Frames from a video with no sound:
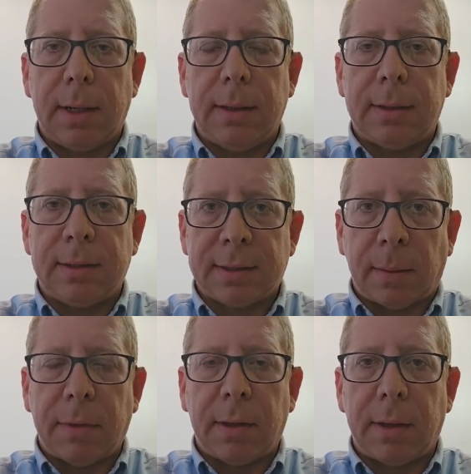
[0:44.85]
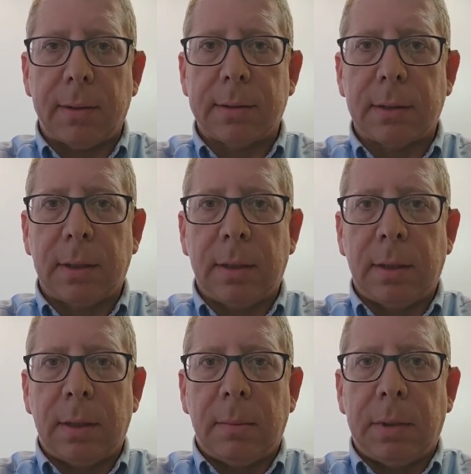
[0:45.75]
It is something else
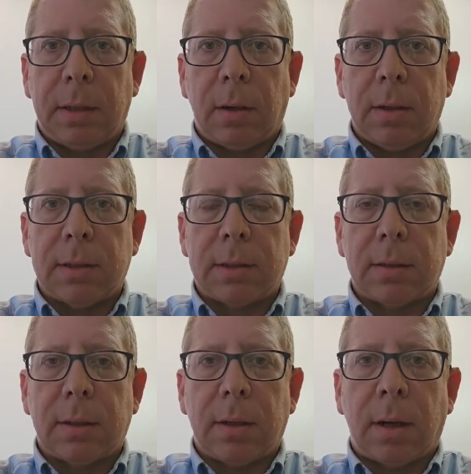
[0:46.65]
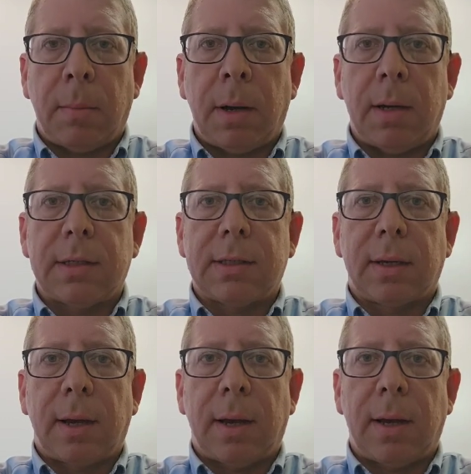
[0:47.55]
because
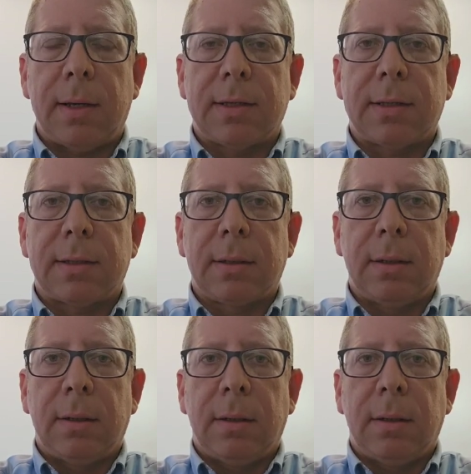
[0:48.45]
Hamas has